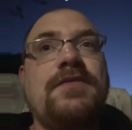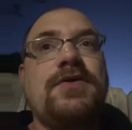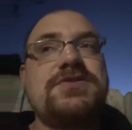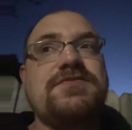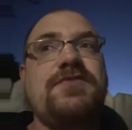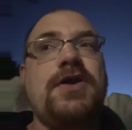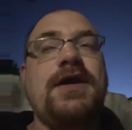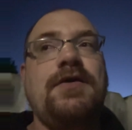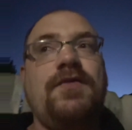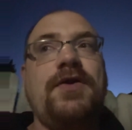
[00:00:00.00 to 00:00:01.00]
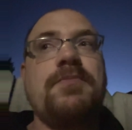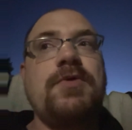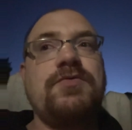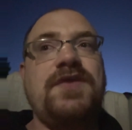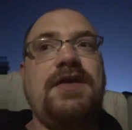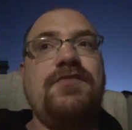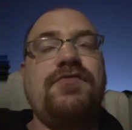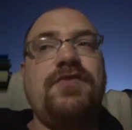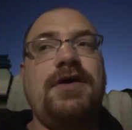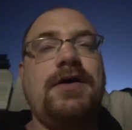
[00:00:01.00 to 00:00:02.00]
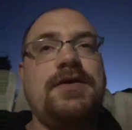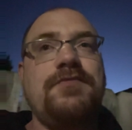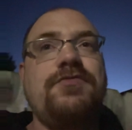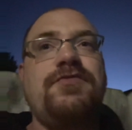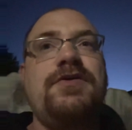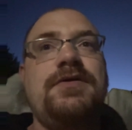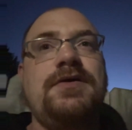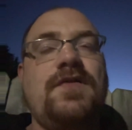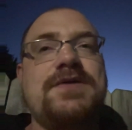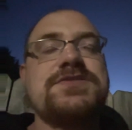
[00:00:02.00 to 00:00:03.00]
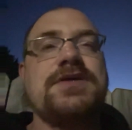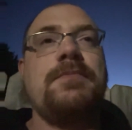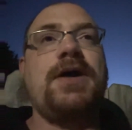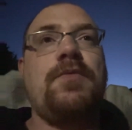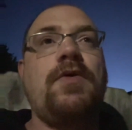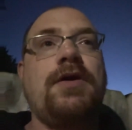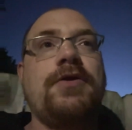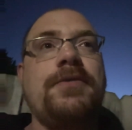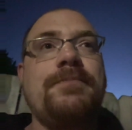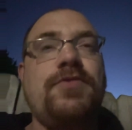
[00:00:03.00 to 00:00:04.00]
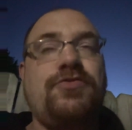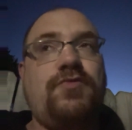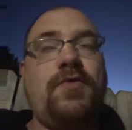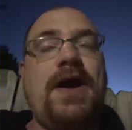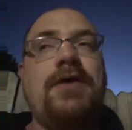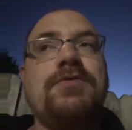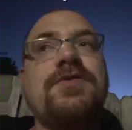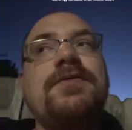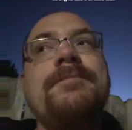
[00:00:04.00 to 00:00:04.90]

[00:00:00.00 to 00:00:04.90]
There's a very clear motif of cleansing by water throughout.